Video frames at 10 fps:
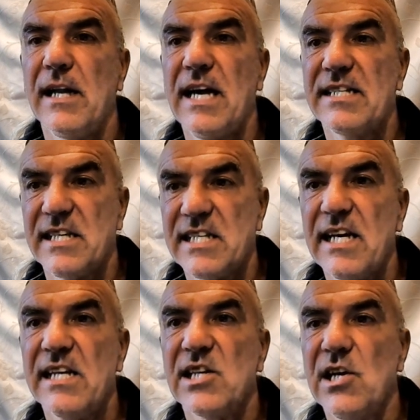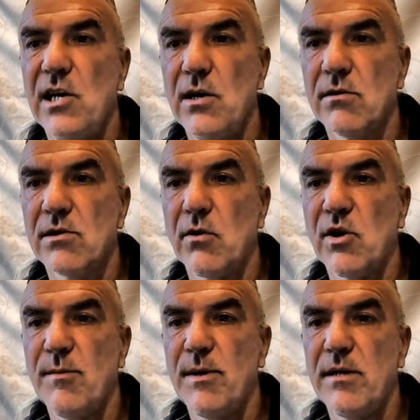As I said, it's a long
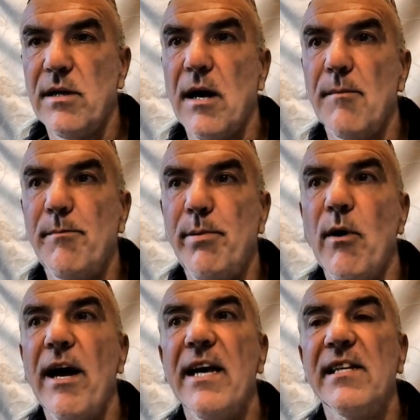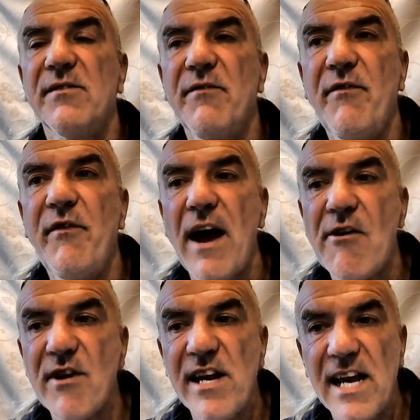document, but it's
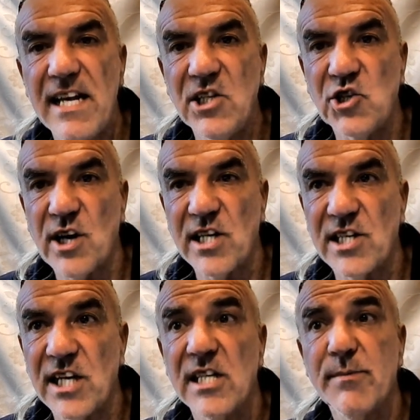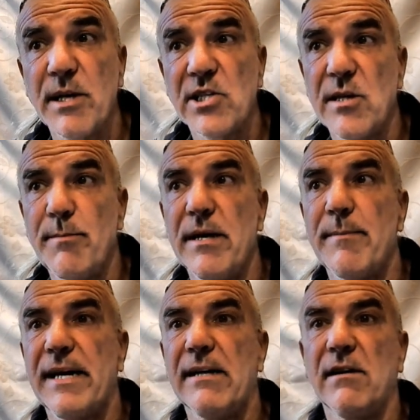very interesting, especially a bit
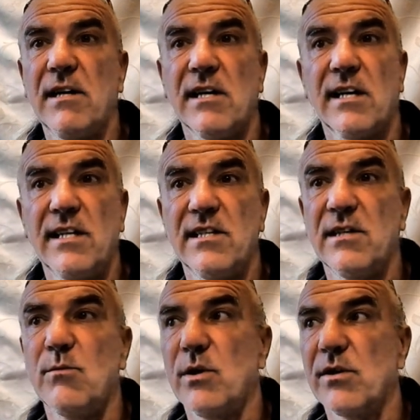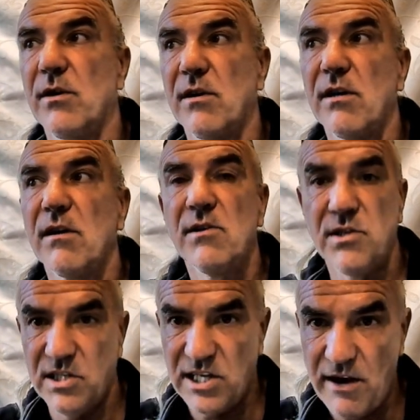about Clinton and whatnot.
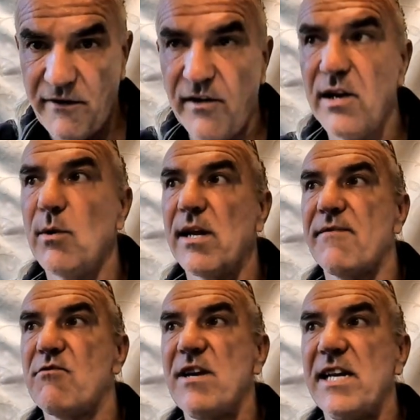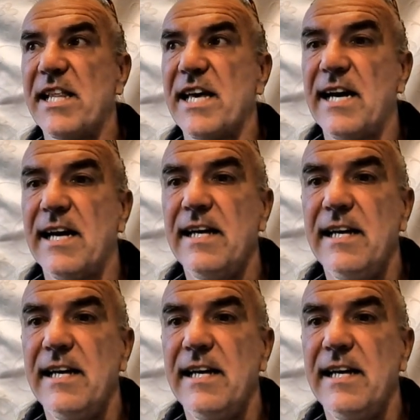Definitely want to have a read of that.